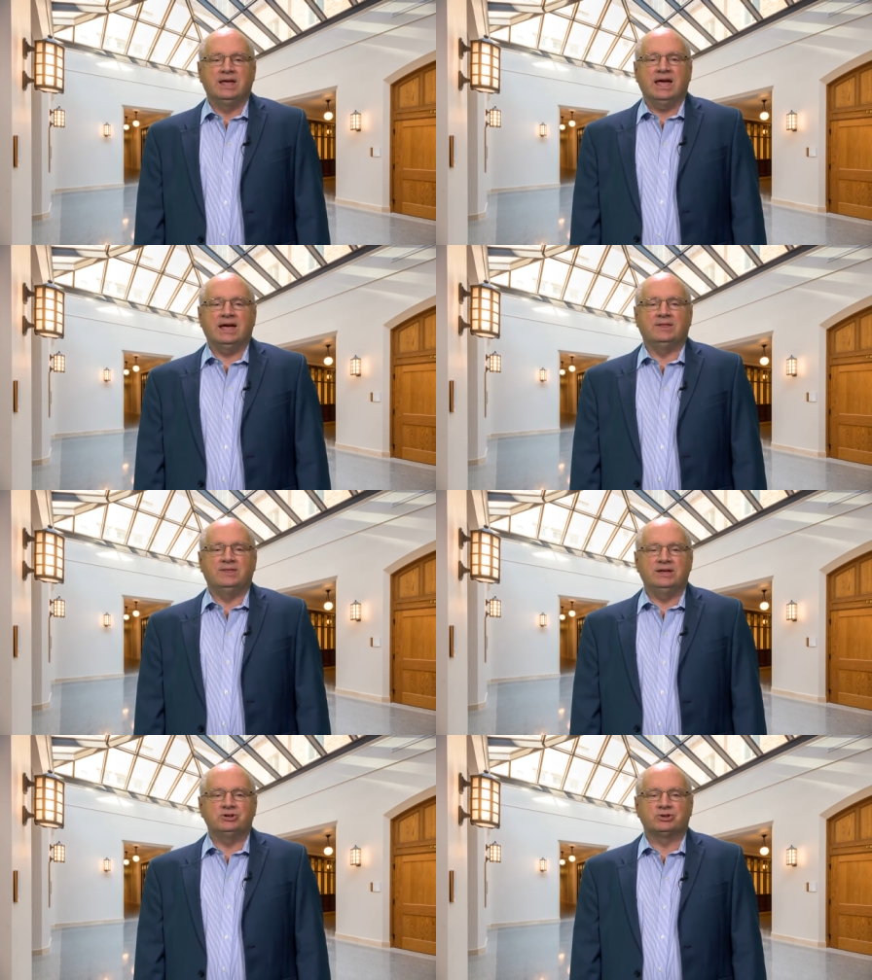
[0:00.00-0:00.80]
And
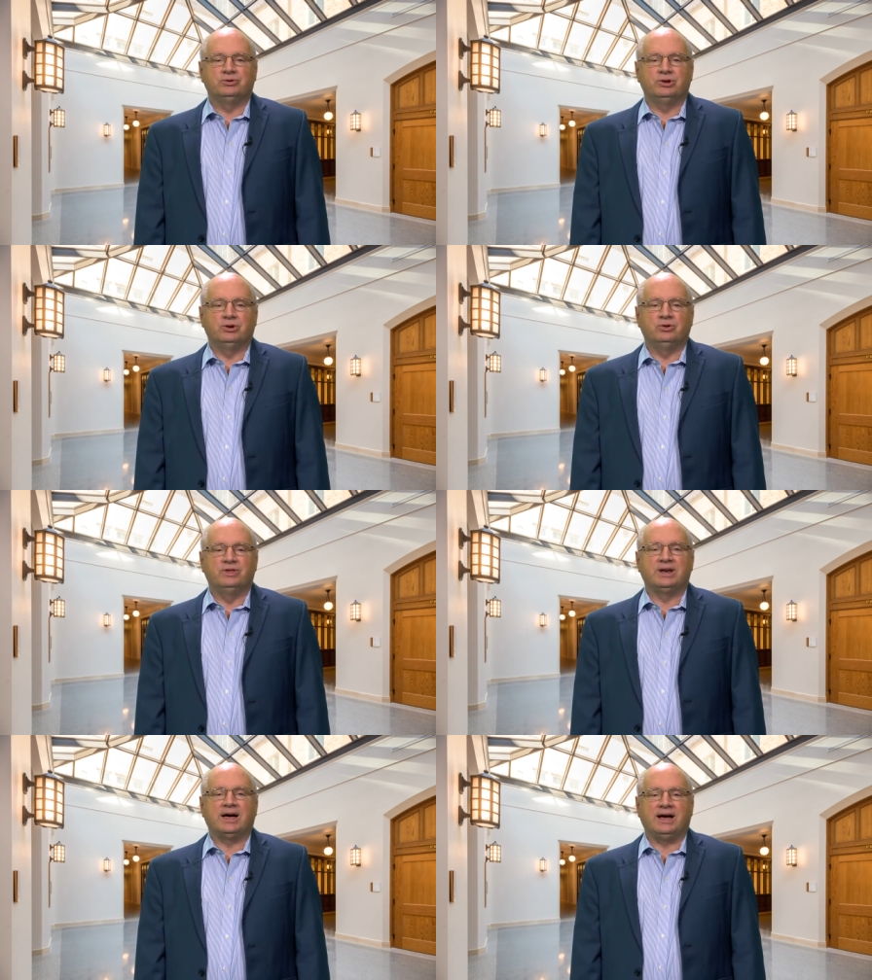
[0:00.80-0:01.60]
they shall know
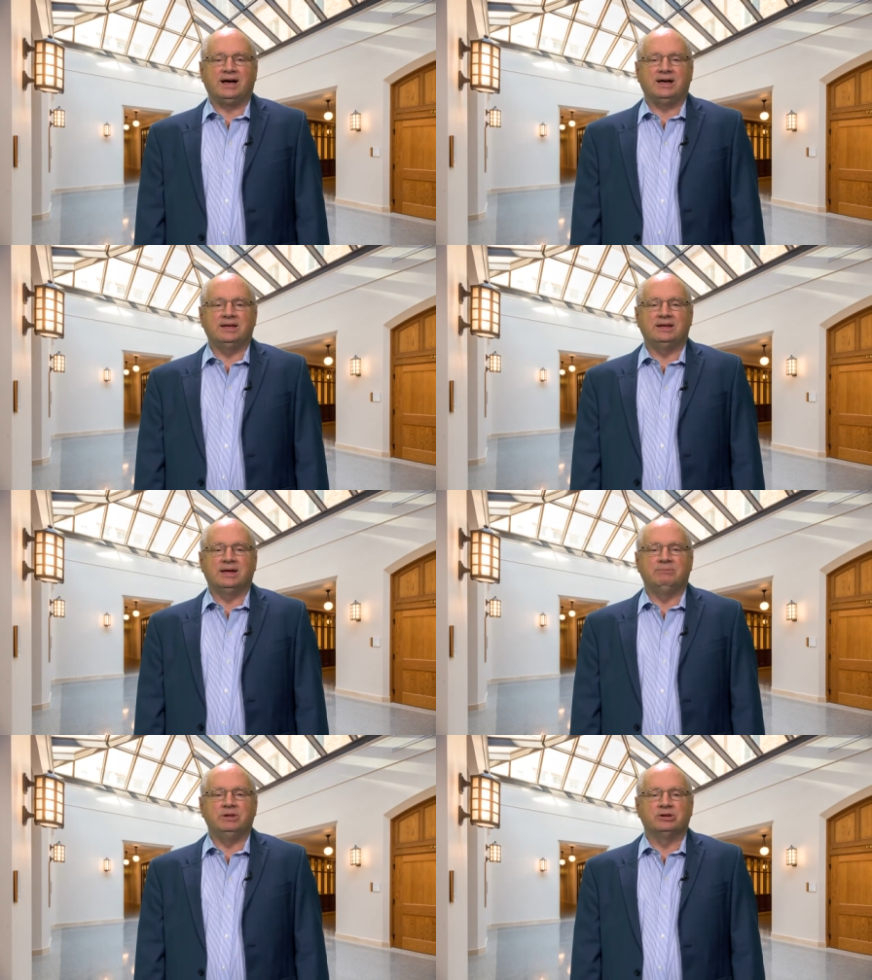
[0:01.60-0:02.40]
that I
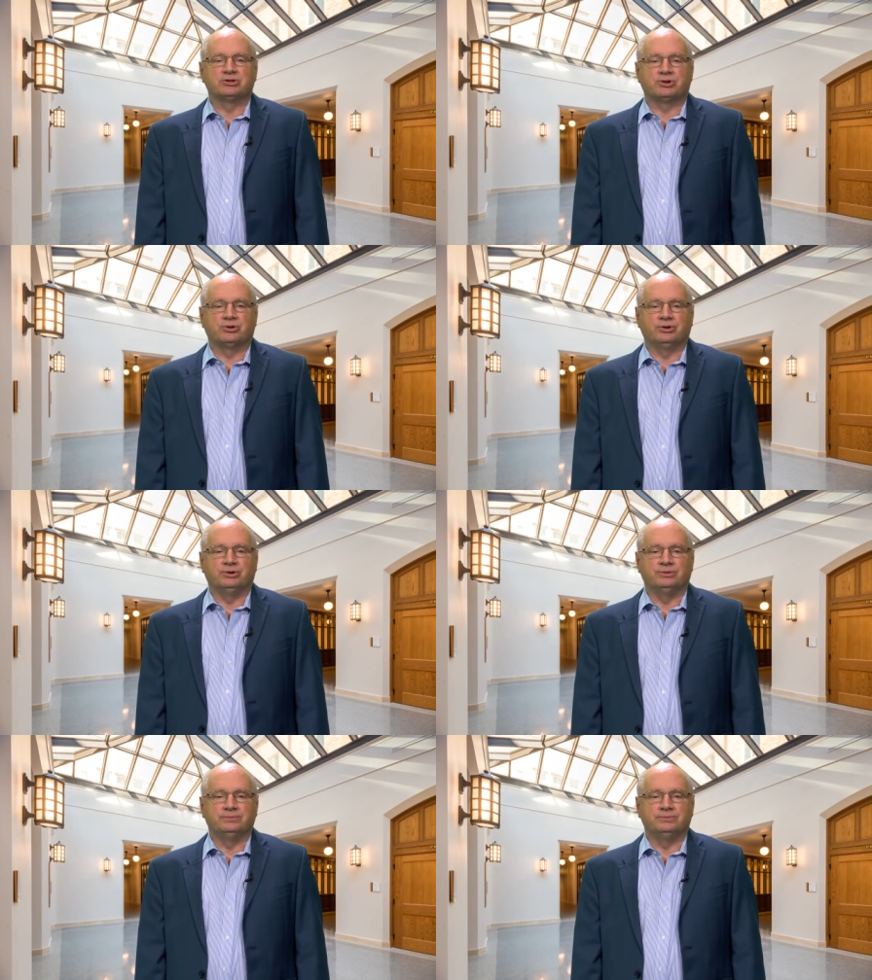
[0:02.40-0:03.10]
am the Eternal."